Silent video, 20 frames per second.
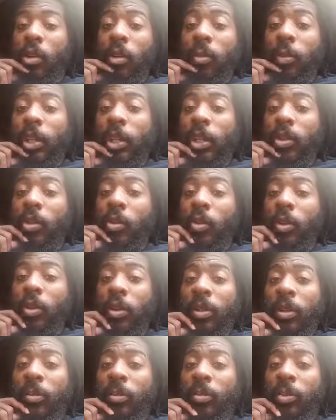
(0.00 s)
make the
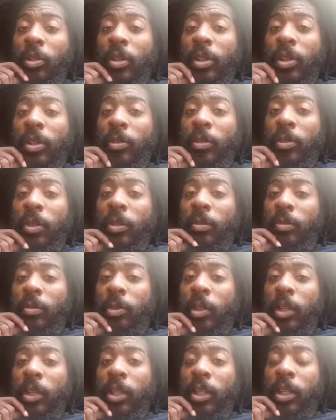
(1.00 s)
word imprisonment
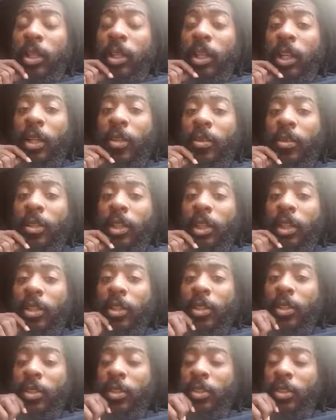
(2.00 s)
be the clout
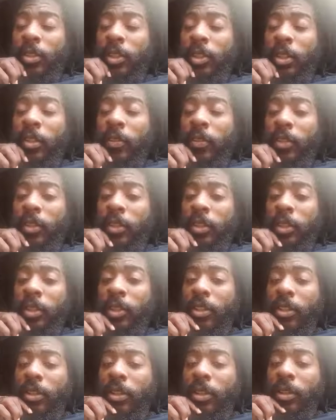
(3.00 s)
chaser's
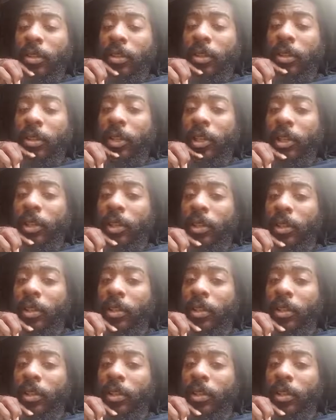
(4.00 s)
definition, okay?